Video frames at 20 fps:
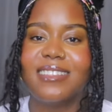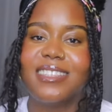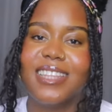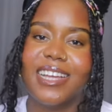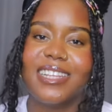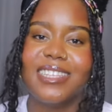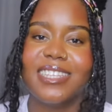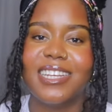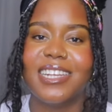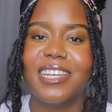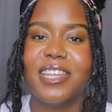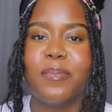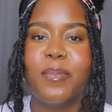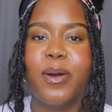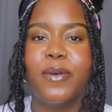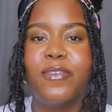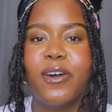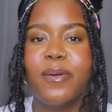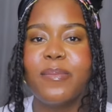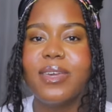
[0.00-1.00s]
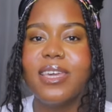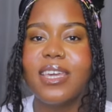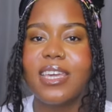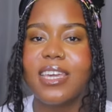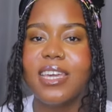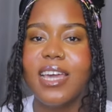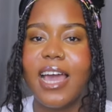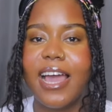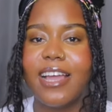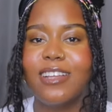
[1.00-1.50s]
technically. But for
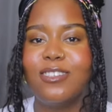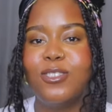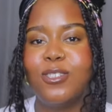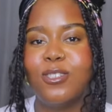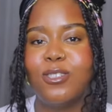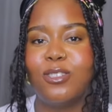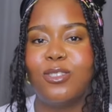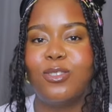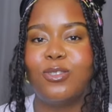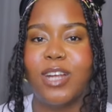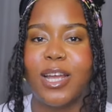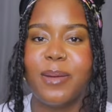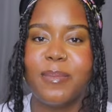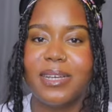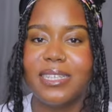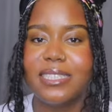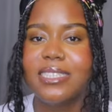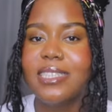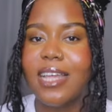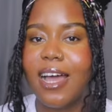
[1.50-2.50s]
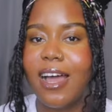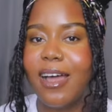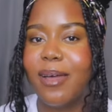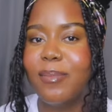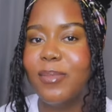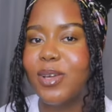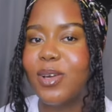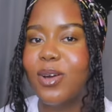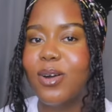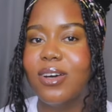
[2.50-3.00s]
me, I chose
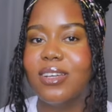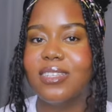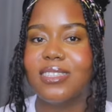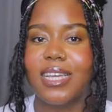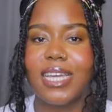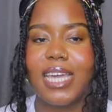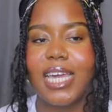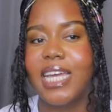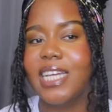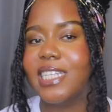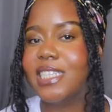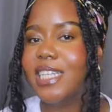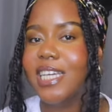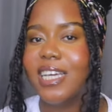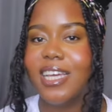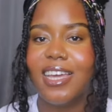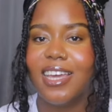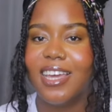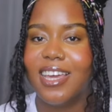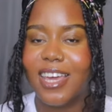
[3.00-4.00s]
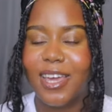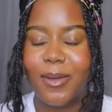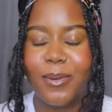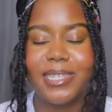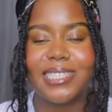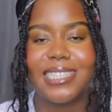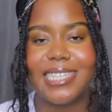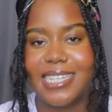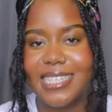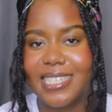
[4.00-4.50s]
trimester because, again, it
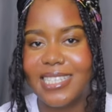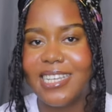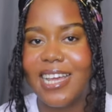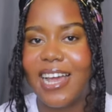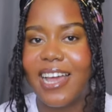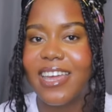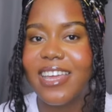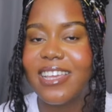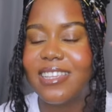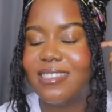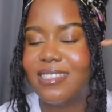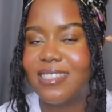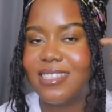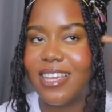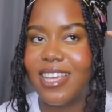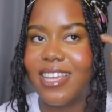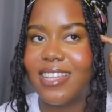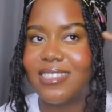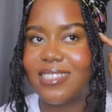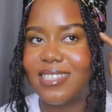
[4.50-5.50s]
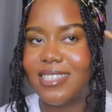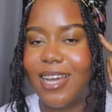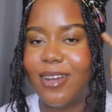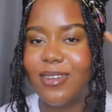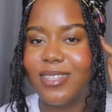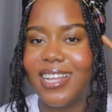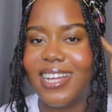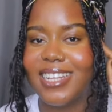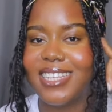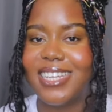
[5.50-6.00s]
was easier. It
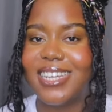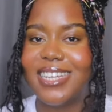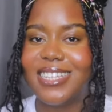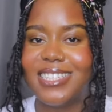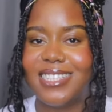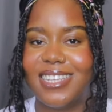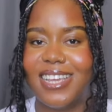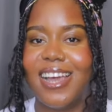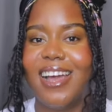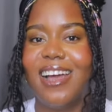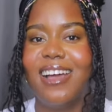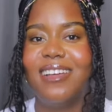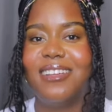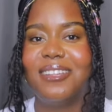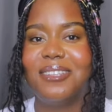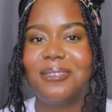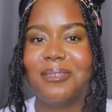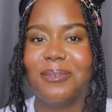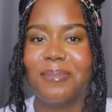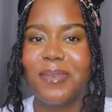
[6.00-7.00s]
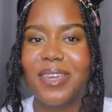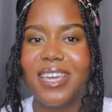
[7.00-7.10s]
sounded easier to